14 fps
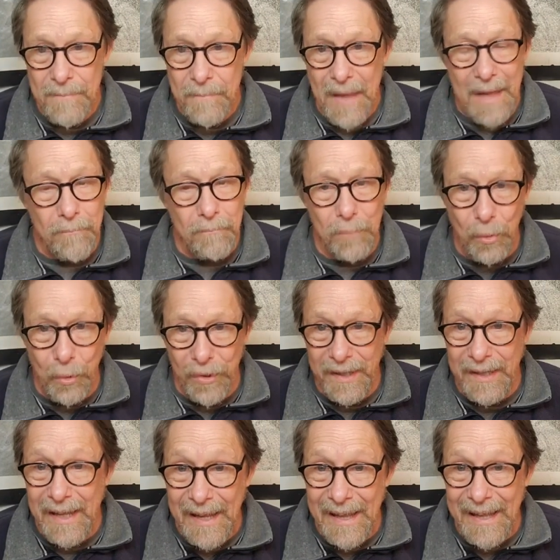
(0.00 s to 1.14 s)
I'm born
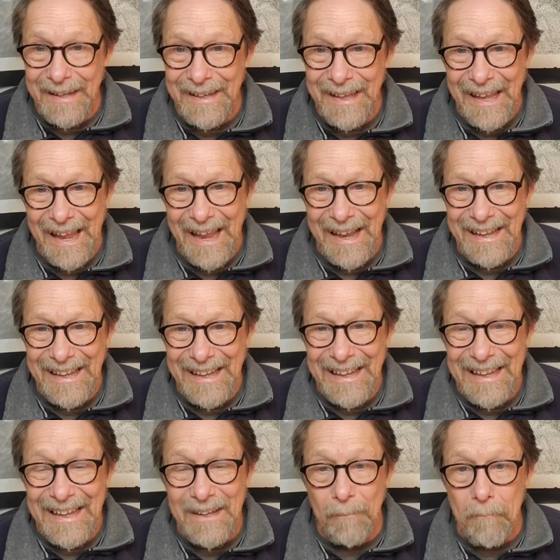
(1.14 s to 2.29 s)
again. And
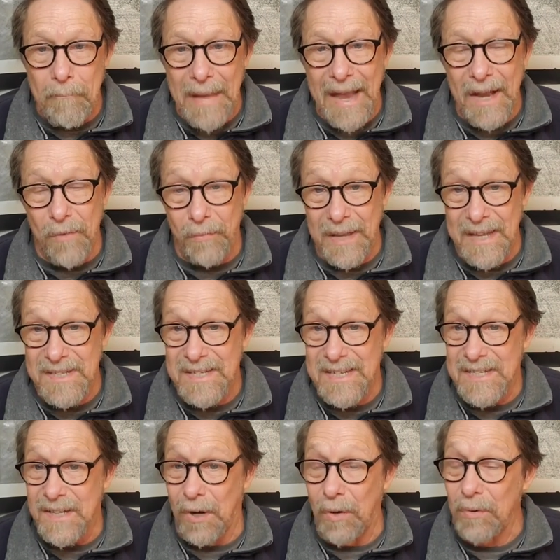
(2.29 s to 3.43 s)
he manifests
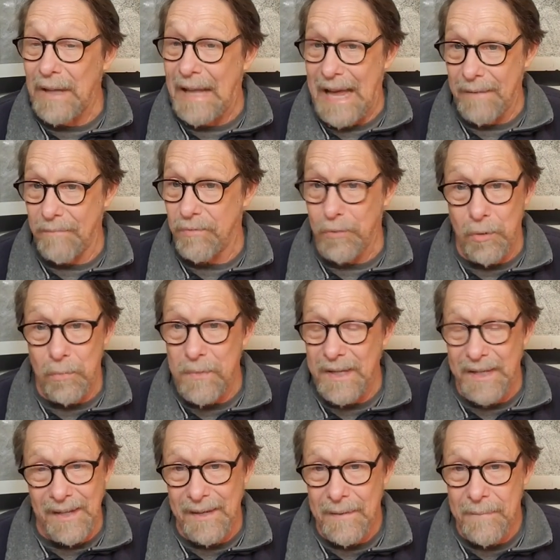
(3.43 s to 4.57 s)
his own life through
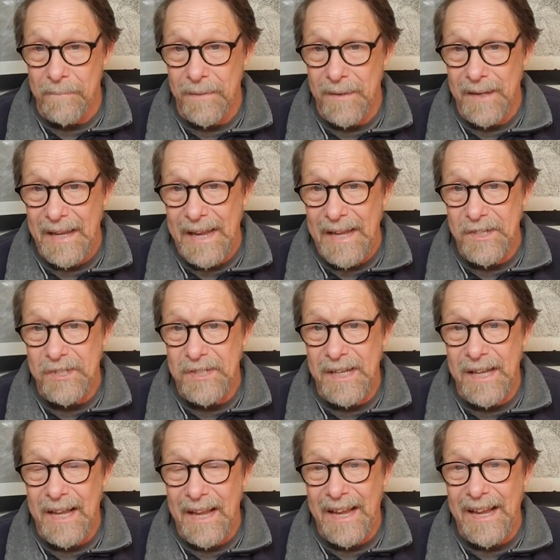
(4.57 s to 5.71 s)
me. You
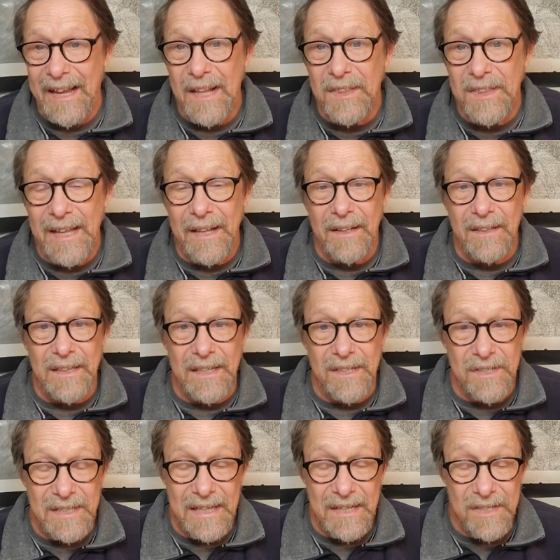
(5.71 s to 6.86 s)
see, anything
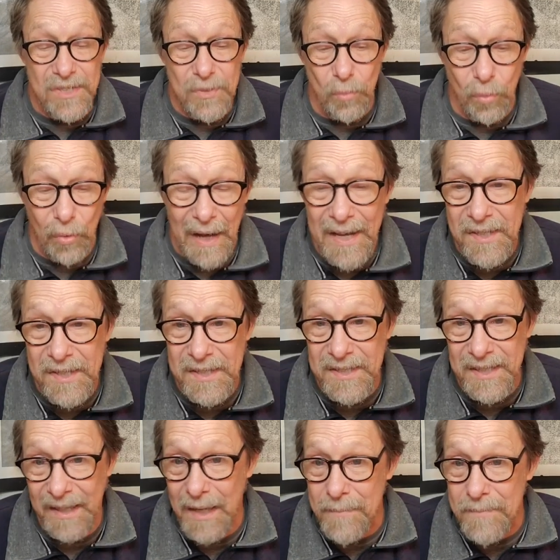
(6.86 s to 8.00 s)
that, that's righteous
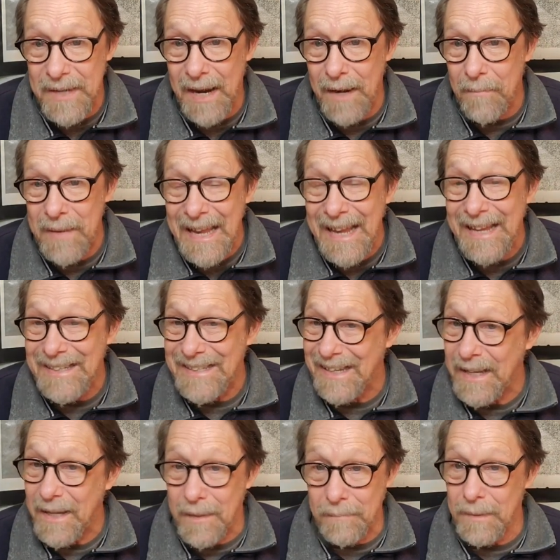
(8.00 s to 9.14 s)
that comes out of me is
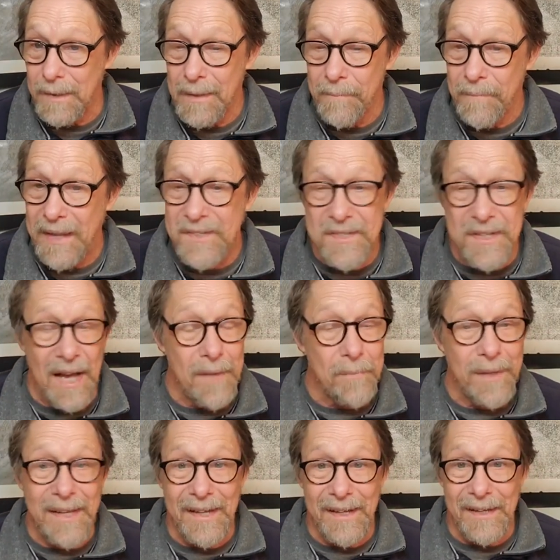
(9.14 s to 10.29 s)
him. It's not
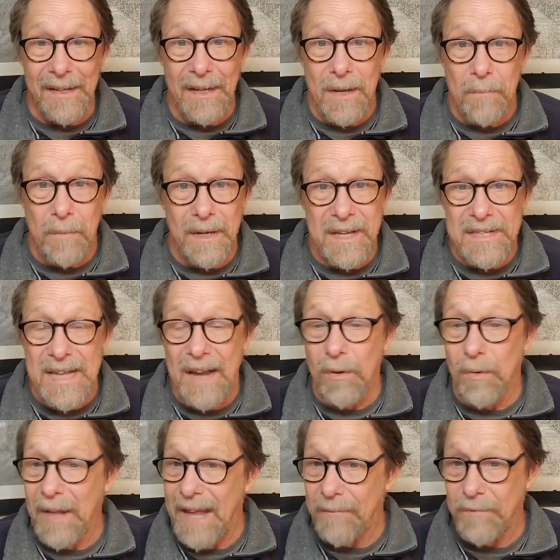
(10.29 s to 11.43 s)
me because I
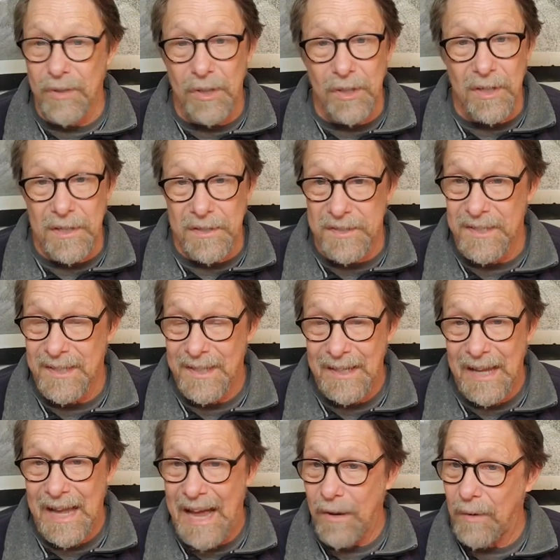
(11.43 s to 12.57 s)
don't have the goods.
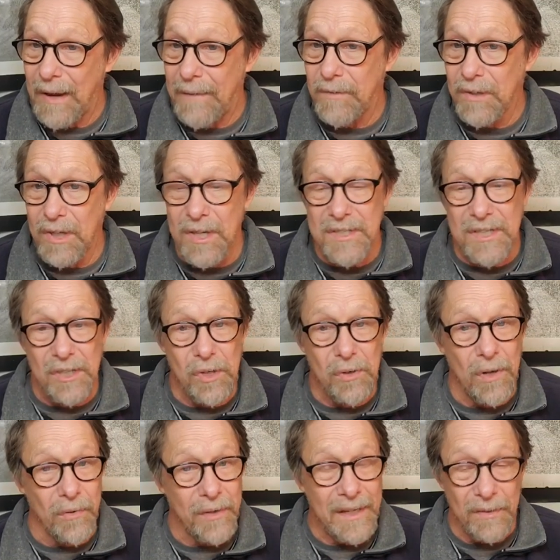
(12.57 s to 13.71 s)
I don't have the goods and you
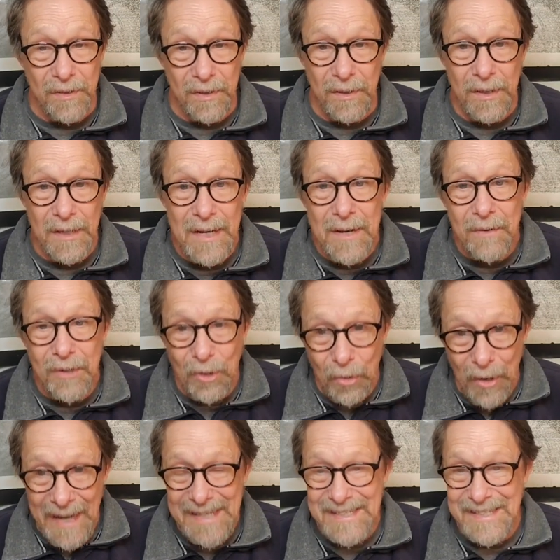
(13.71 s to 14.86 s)
don't either.
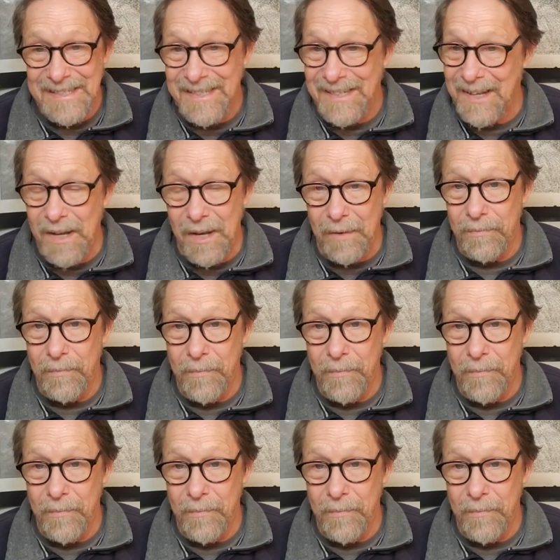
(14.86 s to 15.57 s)
Christ is enough.